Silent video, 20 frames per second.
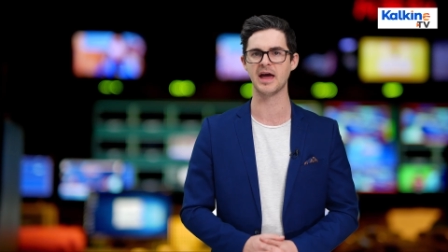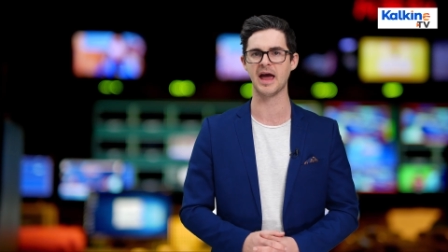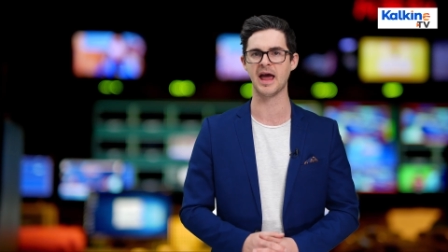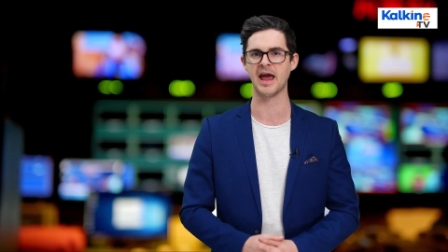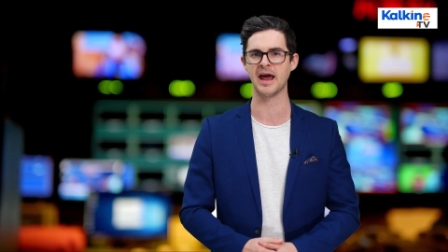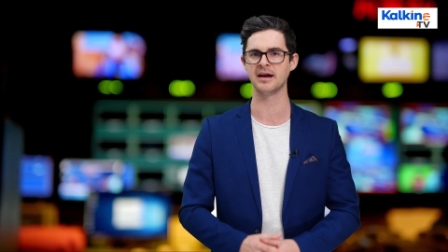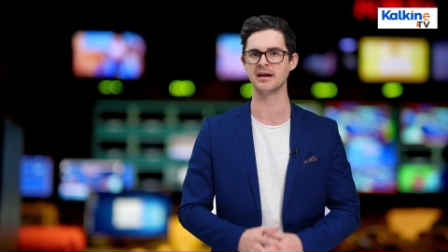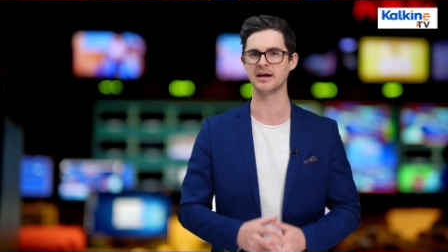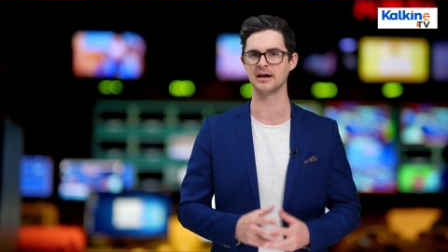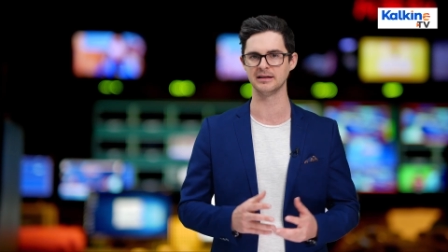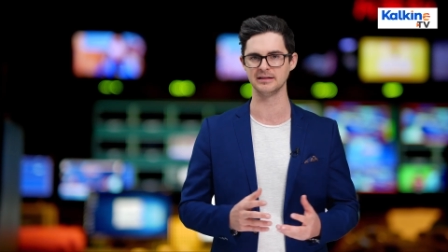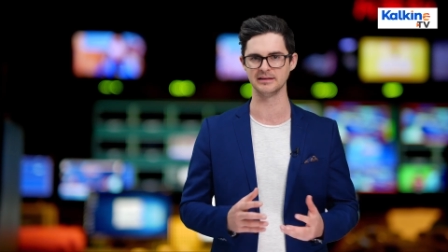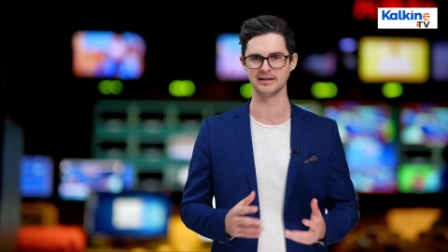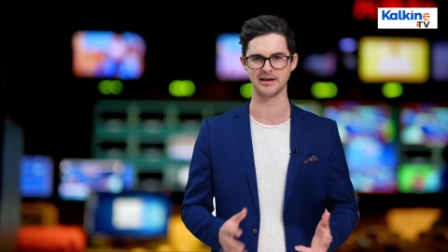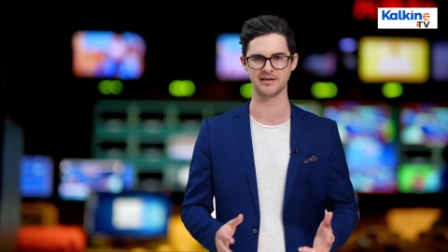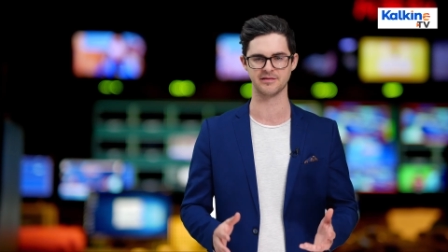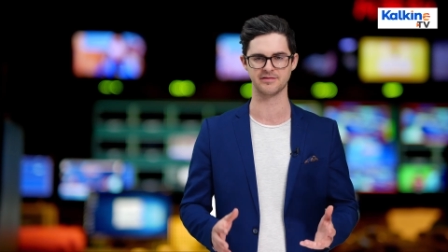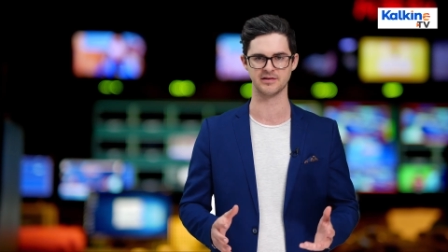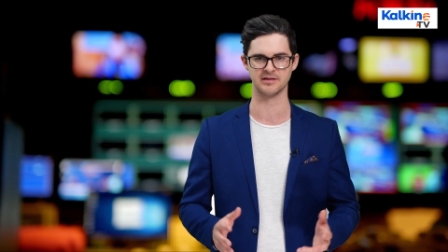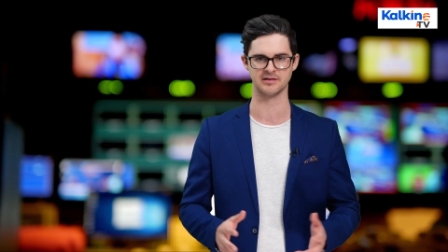and a
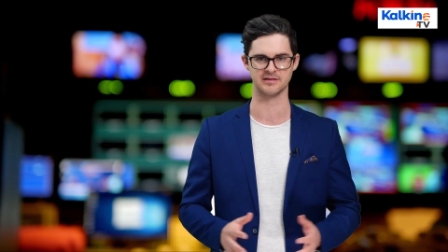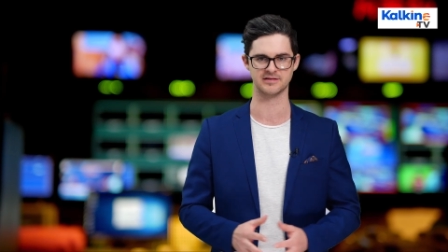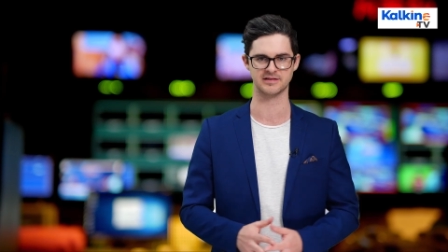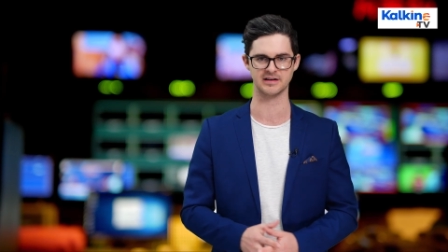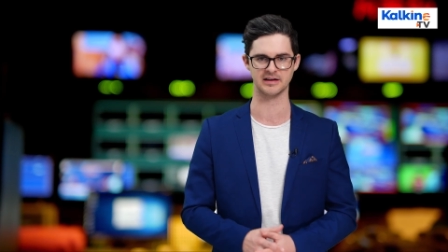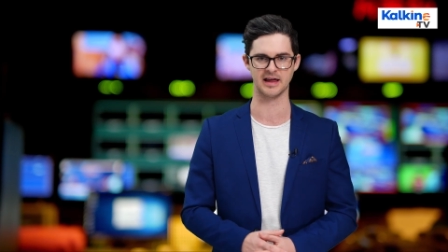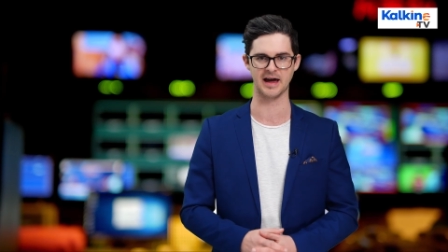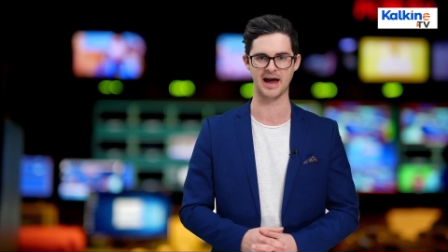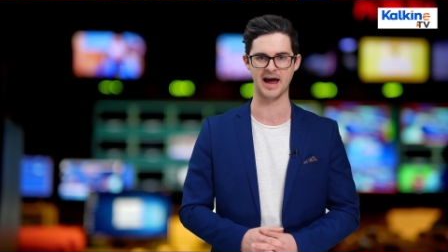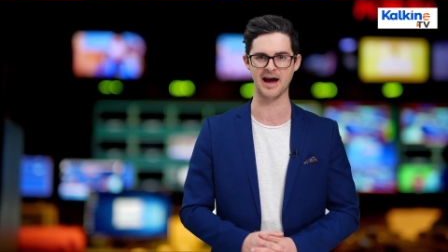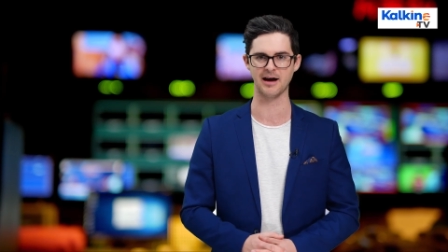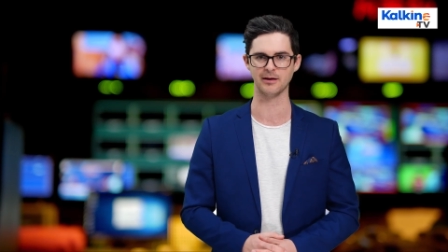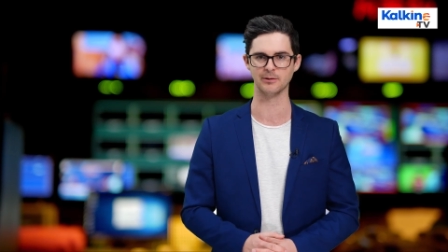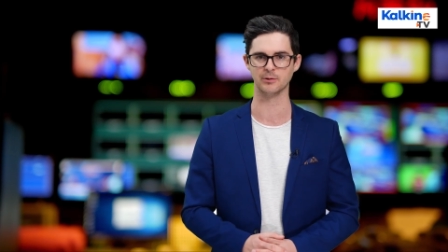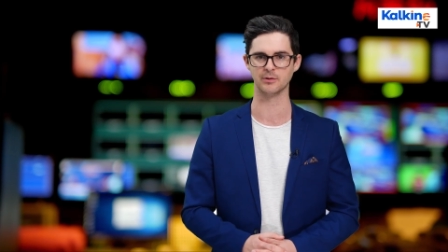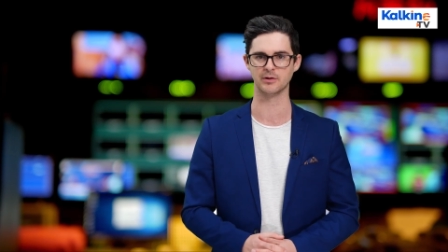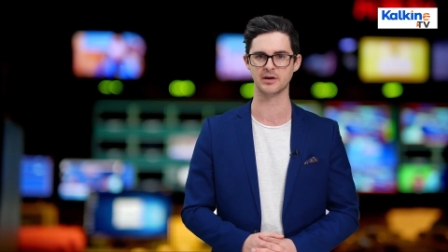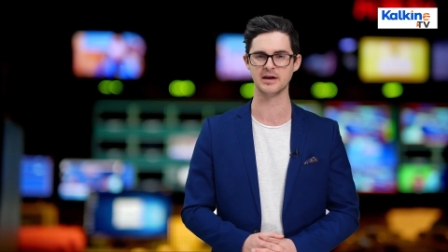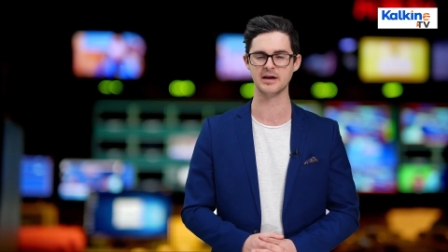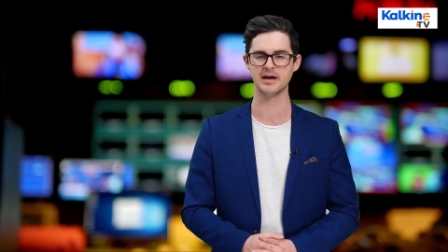less than stellar
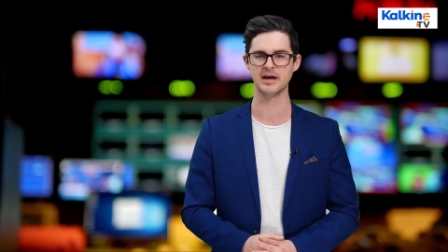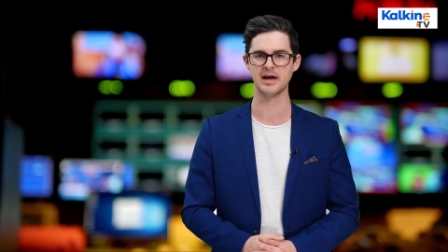outlook,